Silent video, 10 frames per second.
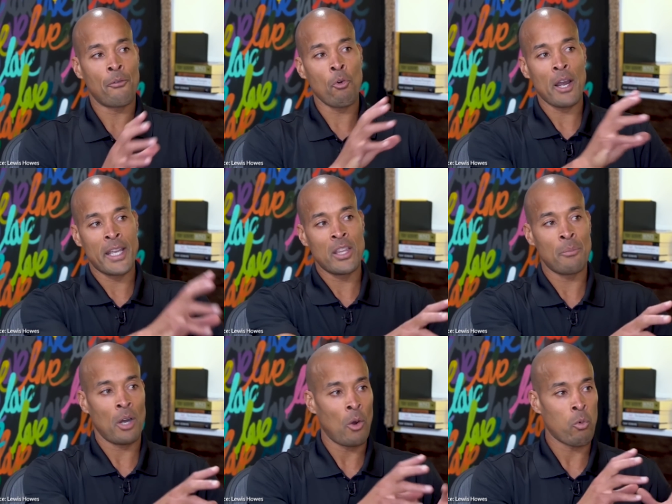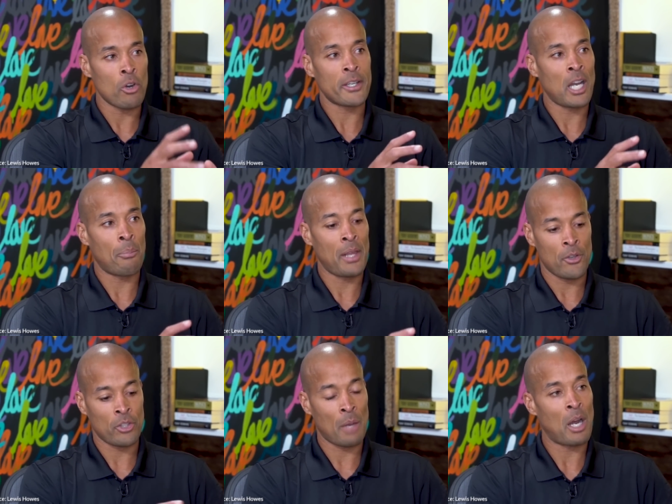before I give them a workout
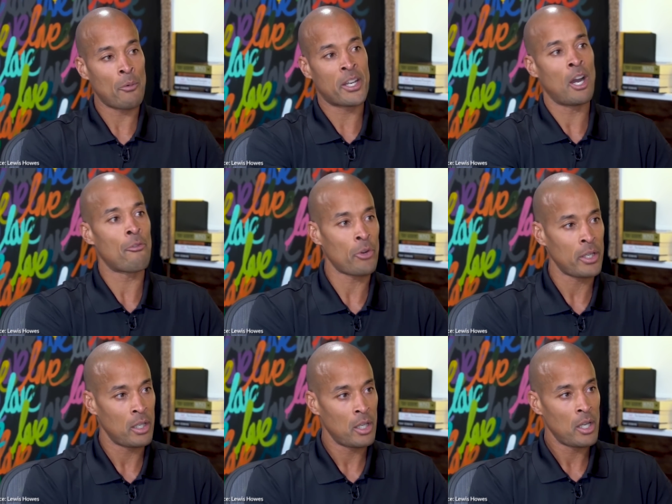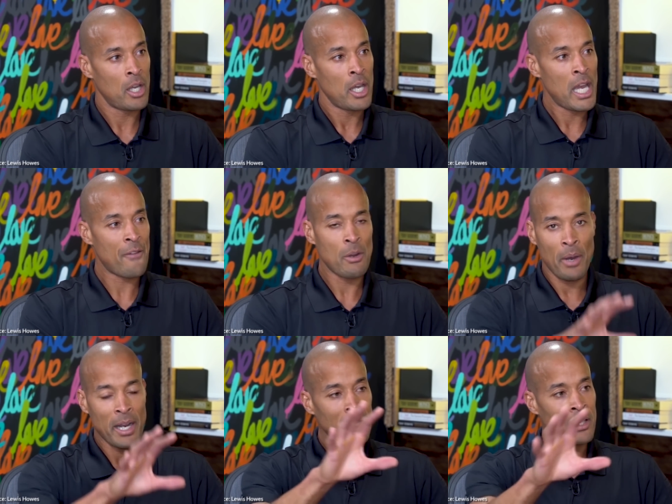plan, they're talking about recovery.
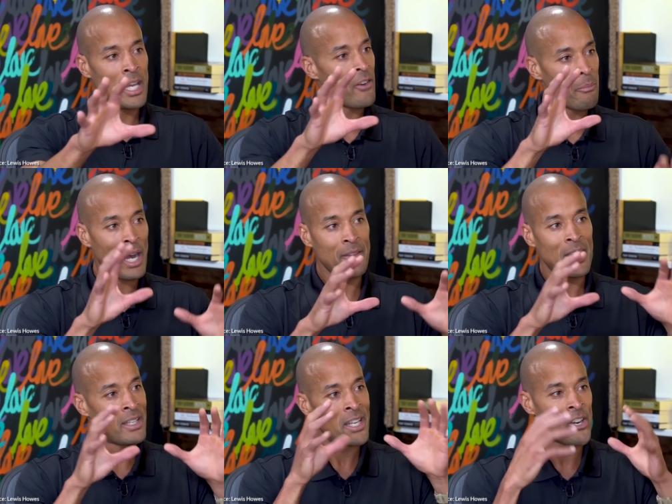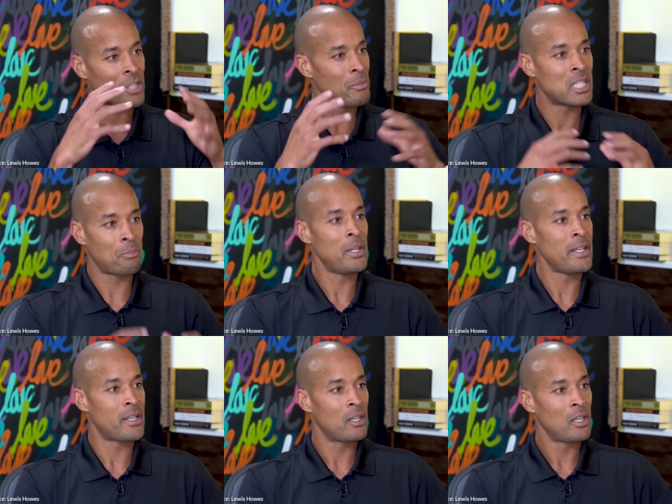Everybody, everybody that hears me
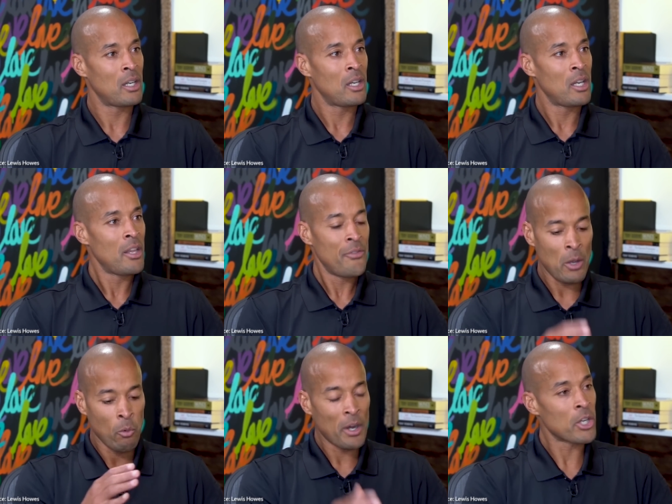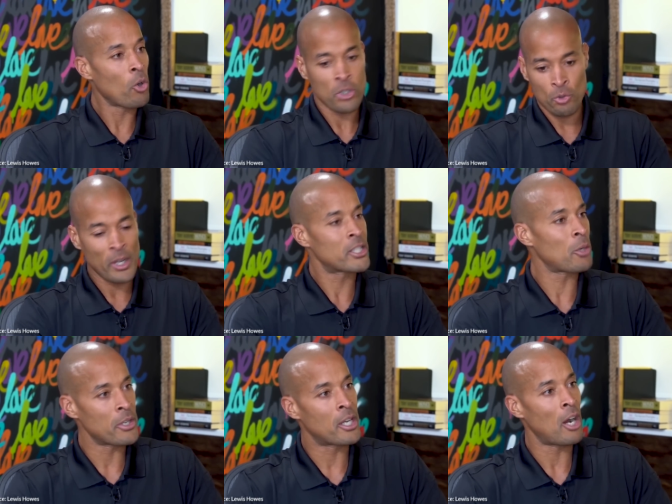speak, they want to go
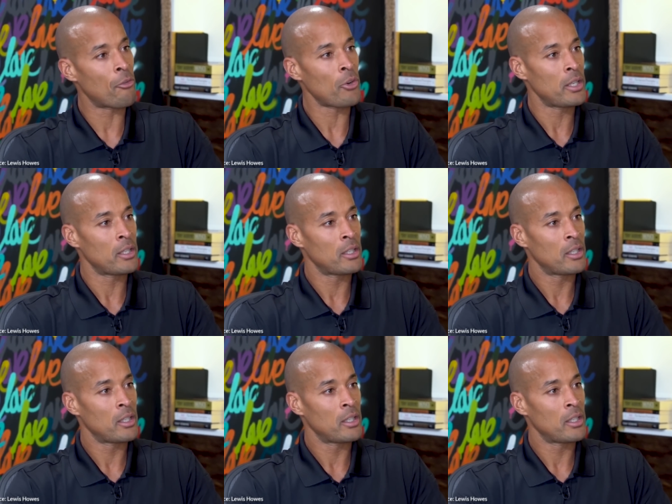straight to recovery.